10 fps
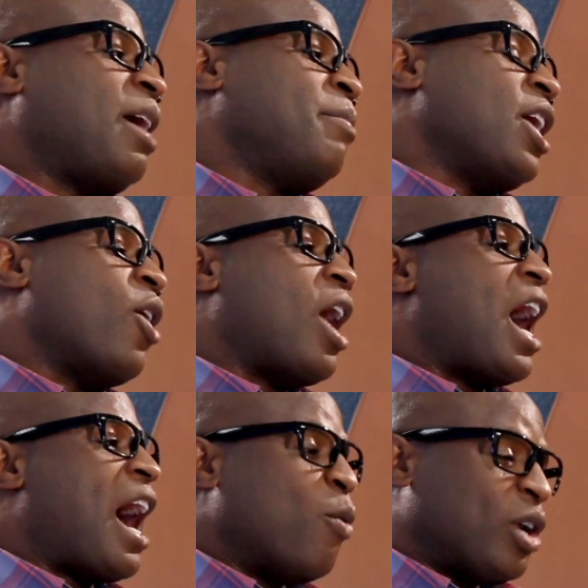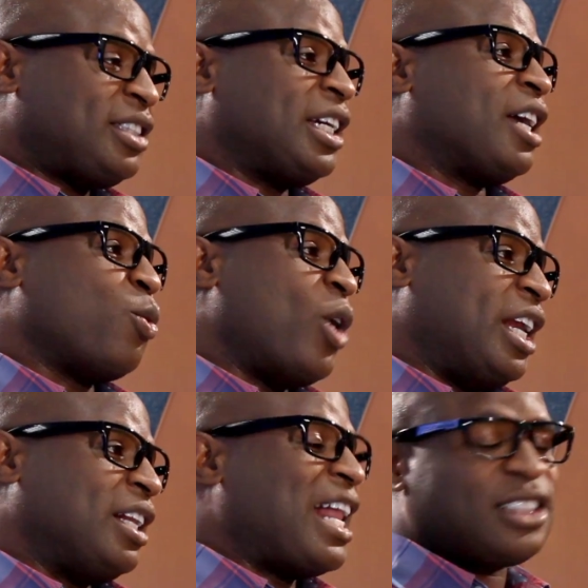let me know. I want to sing at the
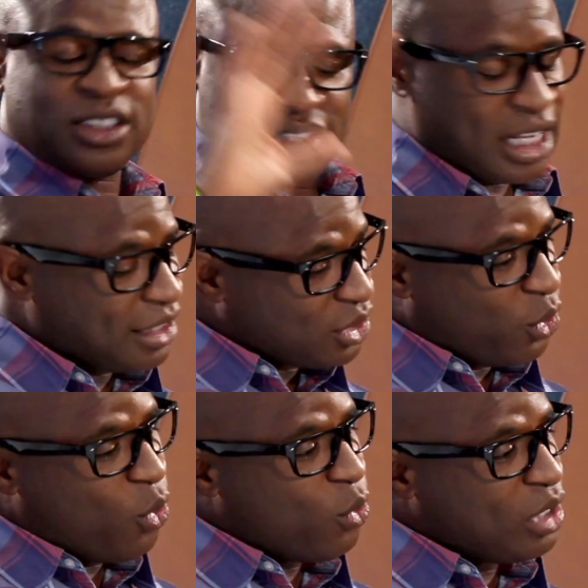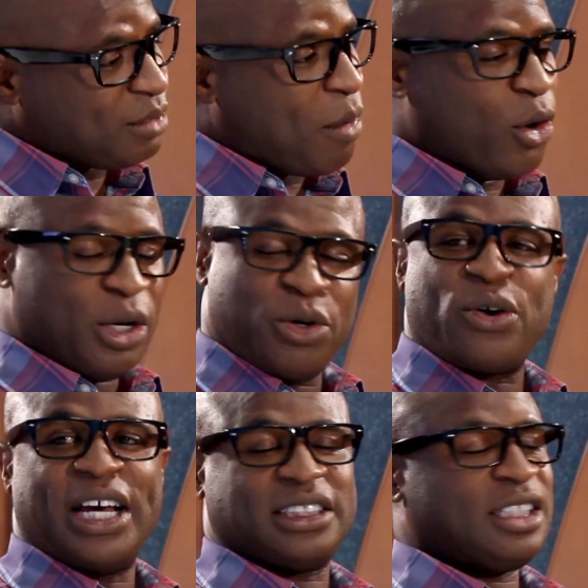wedding. That's all. That's my only
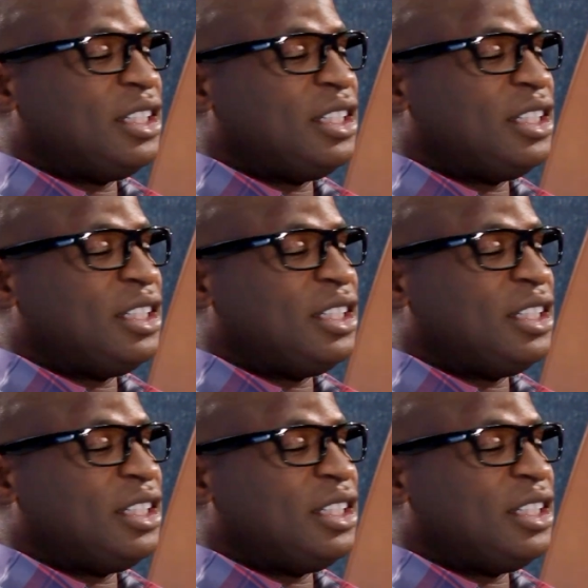request.